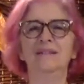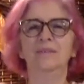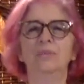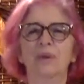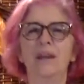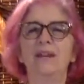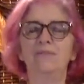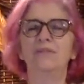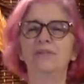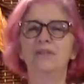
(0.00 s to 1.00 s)
ready
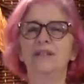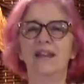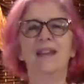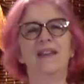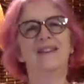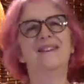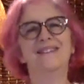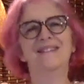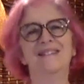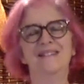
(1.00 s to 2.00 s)
for the day.
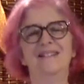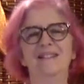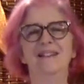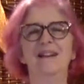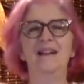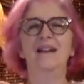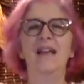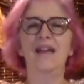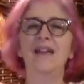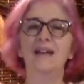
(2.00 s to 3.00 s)

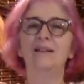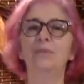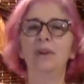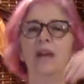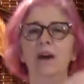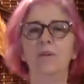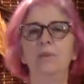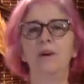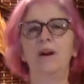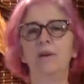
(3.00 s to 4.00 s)
And we help
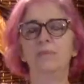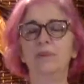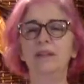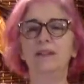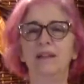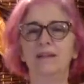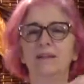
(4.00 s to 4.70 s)
our breathing,